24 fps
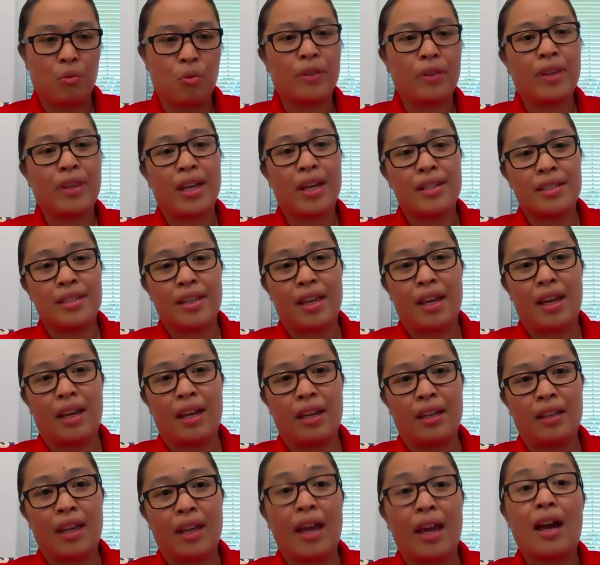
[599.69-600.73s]
what they
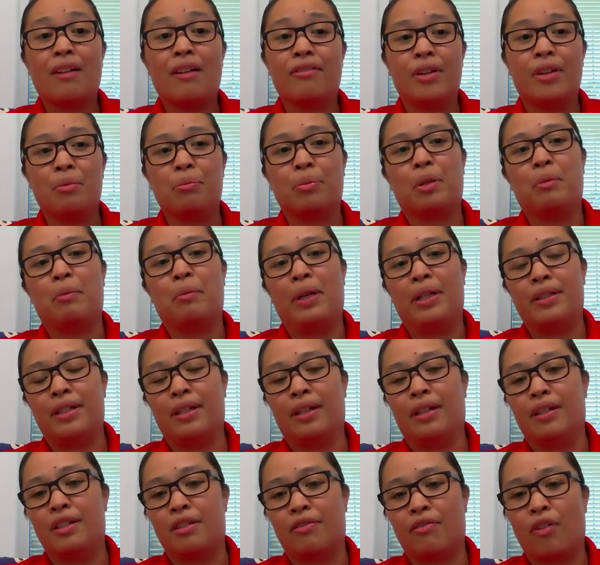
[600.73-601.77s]
say they have
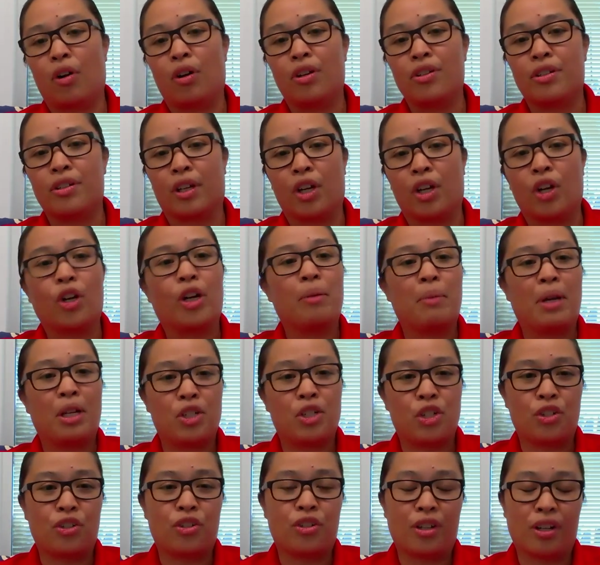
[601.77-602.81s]
implemented as far as security
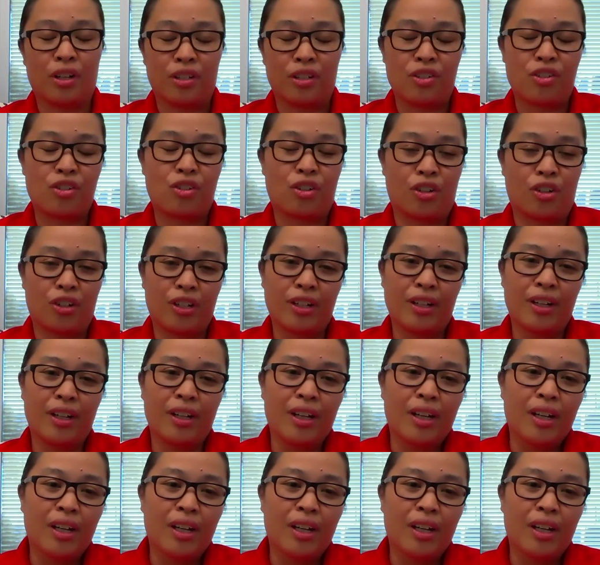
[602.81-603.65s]
measures are concerned.